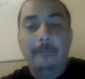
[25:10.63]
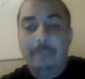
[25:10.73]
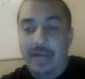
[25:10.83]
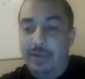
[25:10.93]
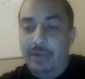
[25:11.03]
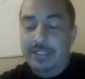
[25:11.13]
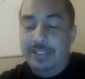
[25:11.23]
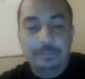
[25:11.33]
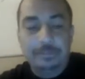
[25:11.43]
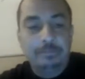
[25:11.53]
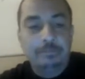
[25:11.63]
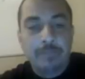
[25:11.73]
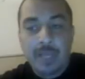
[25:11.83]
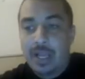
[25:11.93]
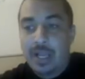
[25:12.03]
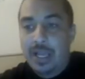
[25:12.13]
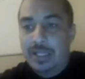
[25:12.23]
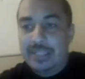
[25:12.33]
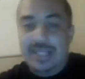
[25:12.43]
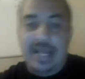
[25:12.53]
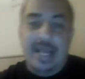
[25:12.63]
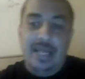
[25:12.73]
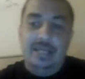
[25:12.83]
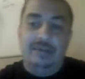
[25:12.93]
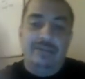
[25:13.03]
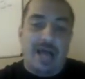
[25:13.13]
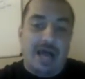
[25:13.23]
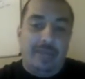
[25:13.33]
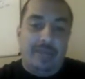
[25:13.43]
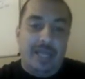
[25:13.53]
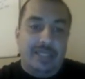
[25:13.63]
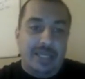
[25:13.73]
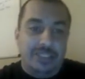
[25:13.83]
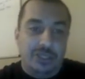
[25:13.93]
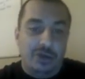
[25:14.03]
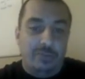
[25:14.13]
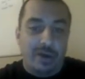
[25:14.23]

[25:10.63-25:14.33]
But anyways, this is the end of the on-page SEO